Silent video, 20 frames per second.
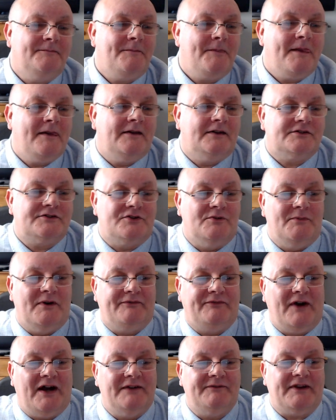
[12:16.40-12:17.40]
So number
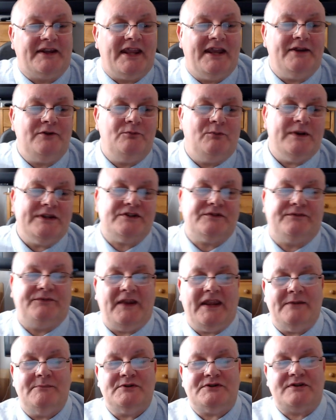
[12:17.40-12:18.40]
5 again. Which
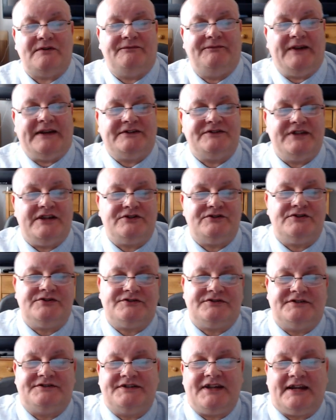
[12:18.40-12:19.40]
famous fictitious
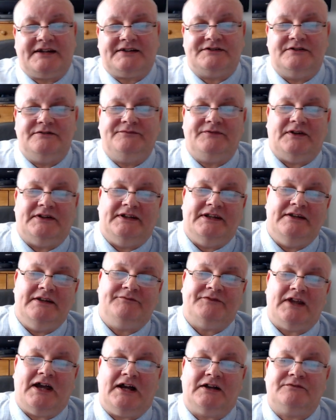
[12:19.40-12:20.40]
detective lived
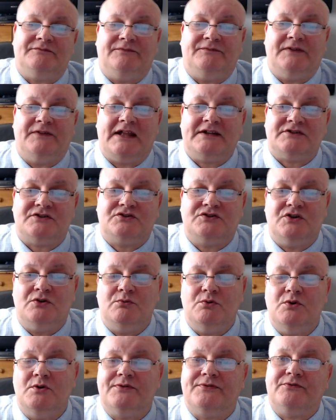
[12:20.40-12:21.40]
at flat
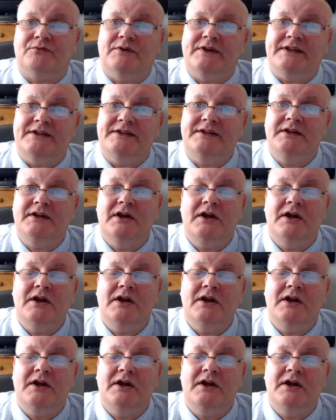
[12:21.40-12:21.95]
203